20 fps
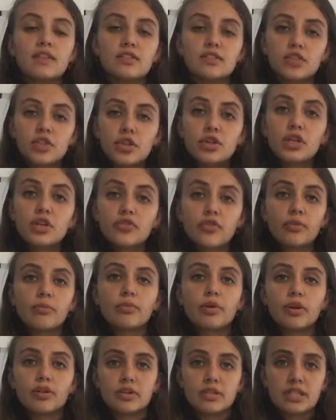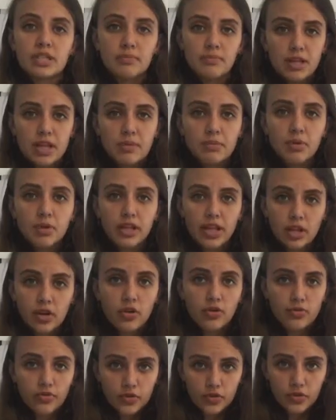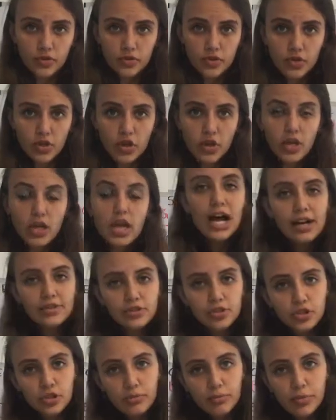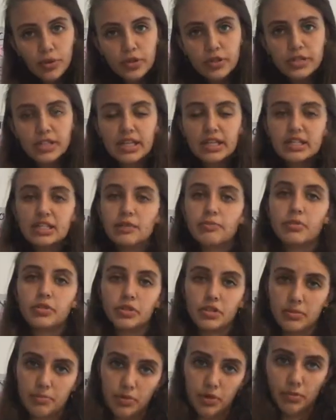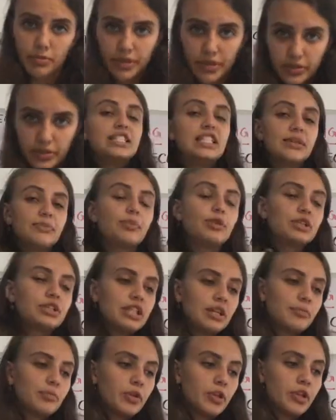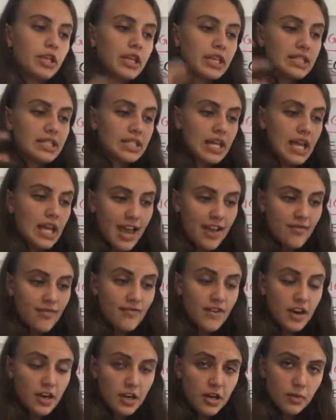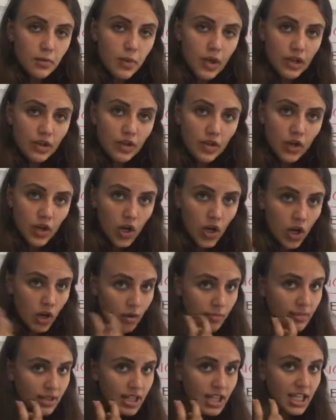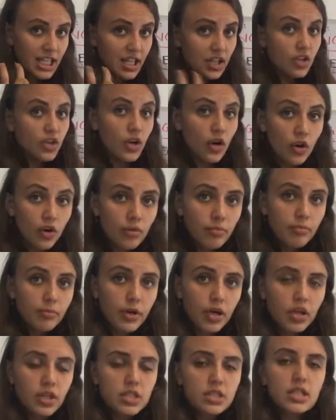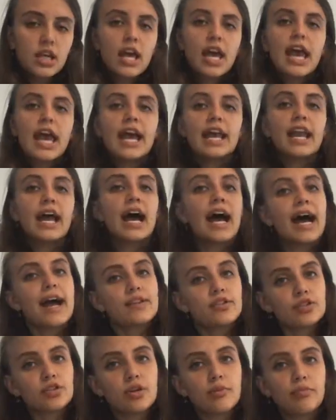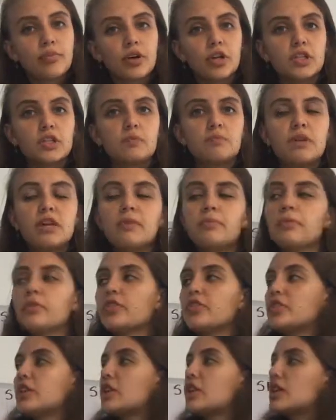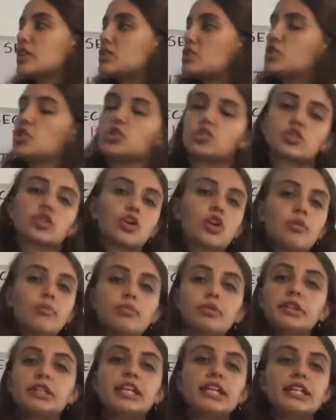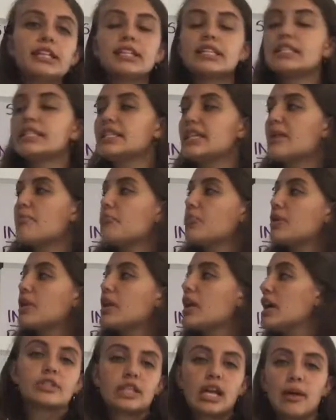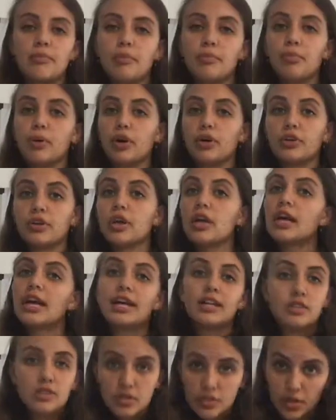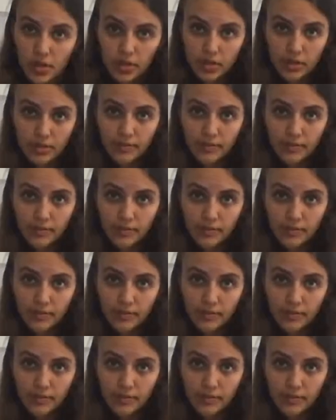There's two different bonds that people get confused on: hydrogen bonds and dipple-dipple bond. Dipple-dipple is a very well commonly known bond, and hydrogen bonds people think is just a completely separate type of bond. It's not.